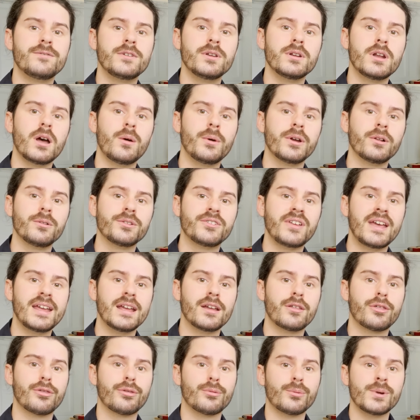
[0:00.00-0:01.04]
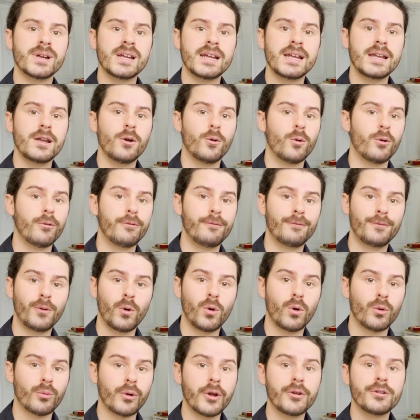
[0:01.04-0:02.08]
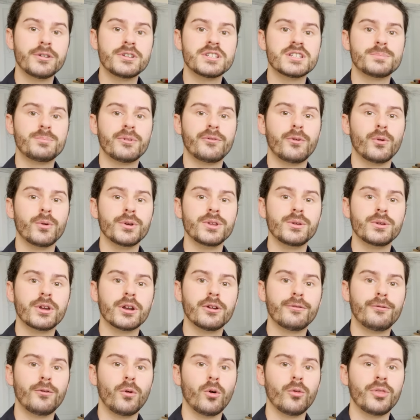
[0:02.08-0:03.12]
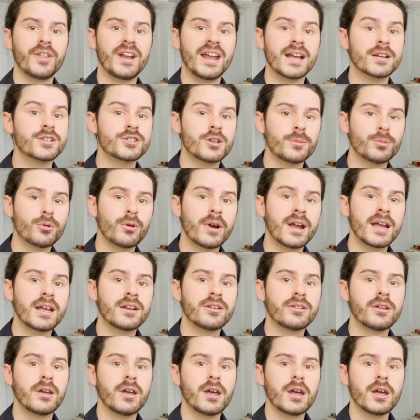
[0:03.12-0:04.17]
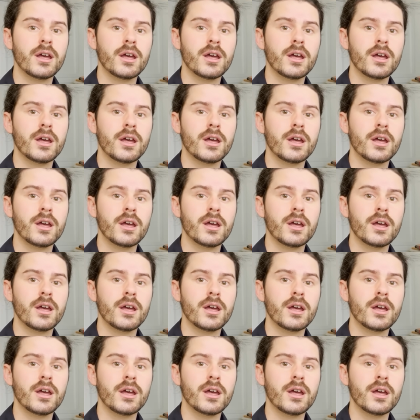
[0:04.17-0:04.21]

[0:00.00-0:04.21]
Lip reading: if you know it'll take 3 or 4 runs before you can afford the next upgrade,